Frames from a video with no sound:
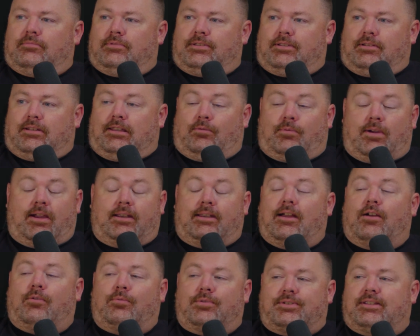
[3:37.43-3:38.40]
So like right
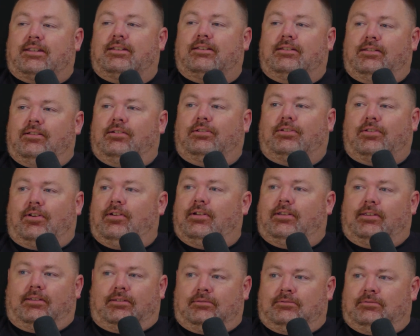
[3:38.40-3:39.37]
now we're sitting here
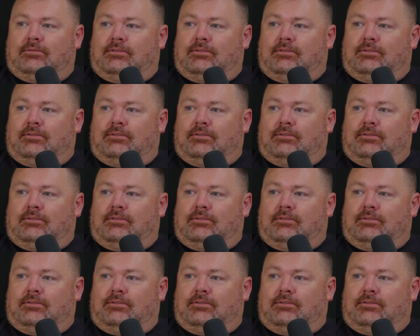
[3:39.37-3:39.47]
talking.